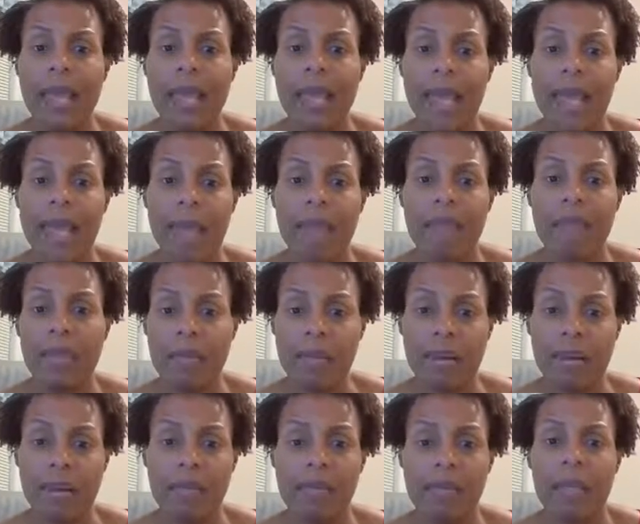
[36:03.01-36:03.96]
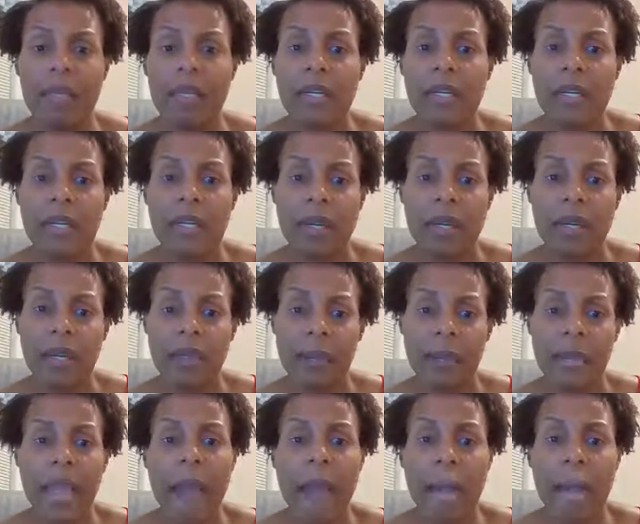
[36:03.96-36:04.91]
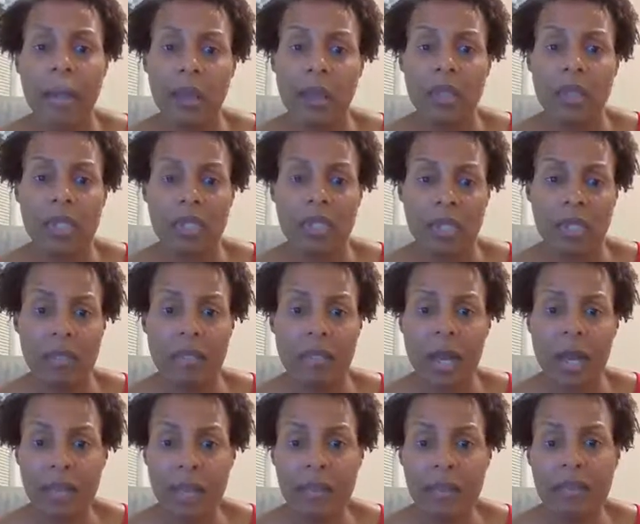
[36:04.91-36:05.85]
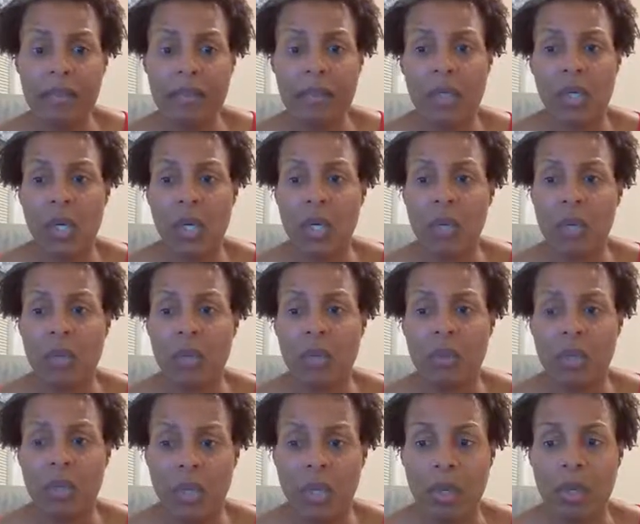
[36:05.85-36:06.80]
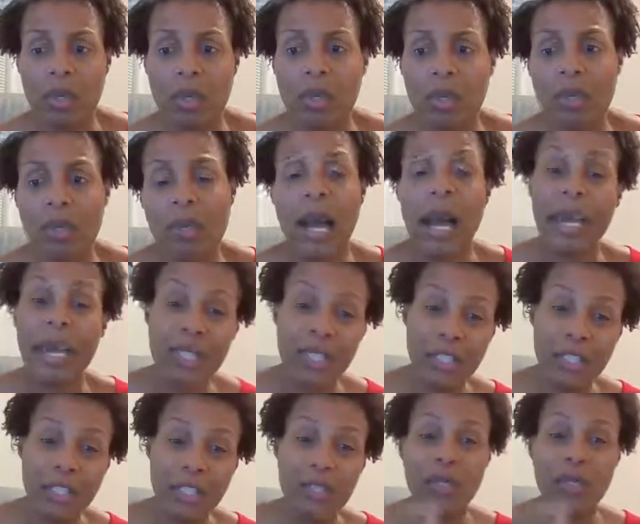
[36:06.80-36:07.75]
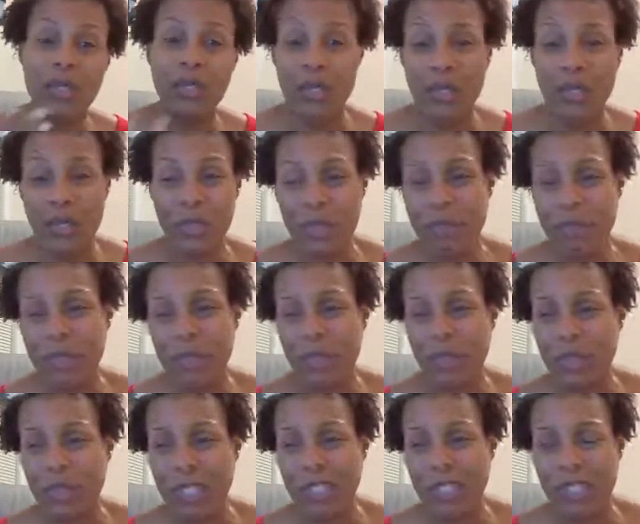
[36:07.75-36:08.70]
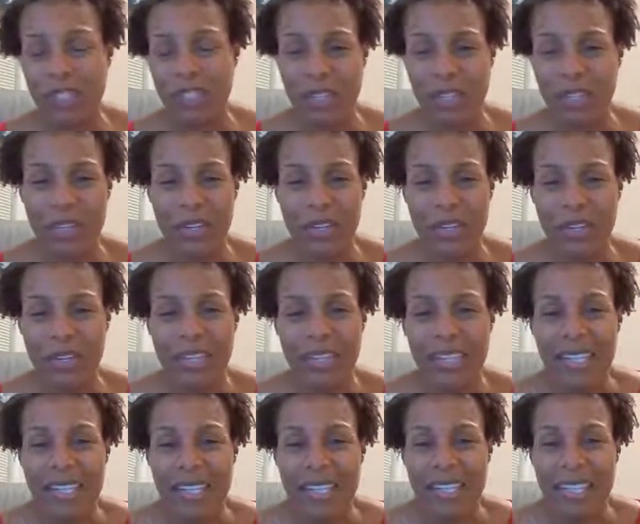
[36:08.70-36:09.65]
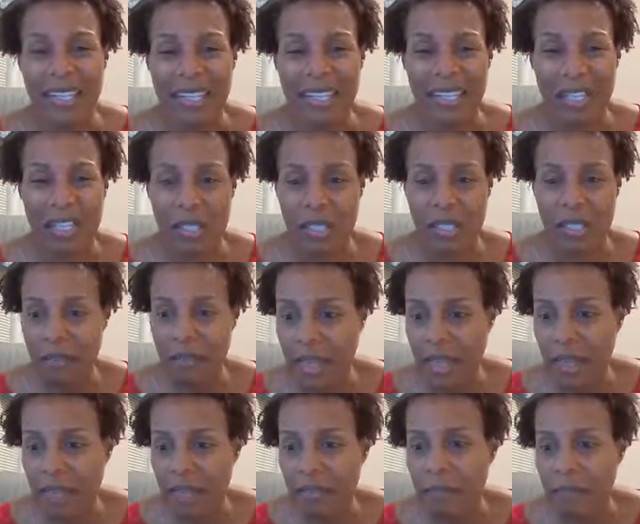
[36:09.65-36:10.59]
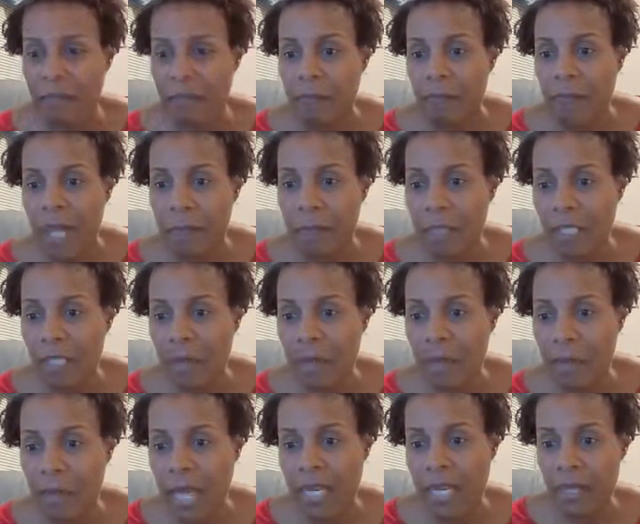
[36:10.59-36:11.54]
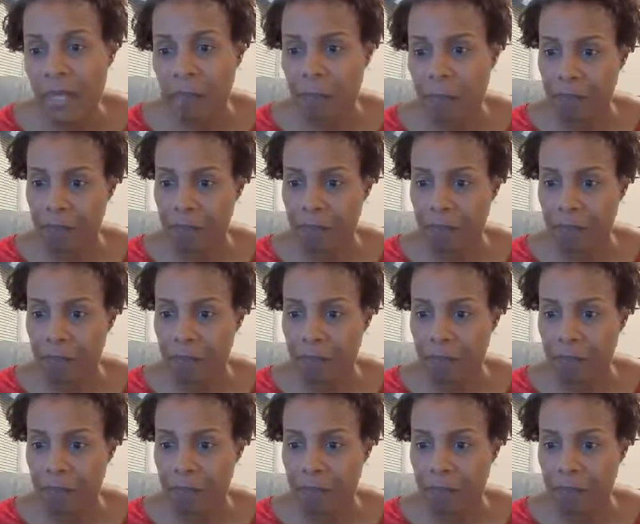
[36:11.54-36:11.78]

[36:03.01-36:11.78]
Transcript: They have enough capital to survive. So, you know, I need you, you need me, we need each other to survive. Hi, Miss Maddie.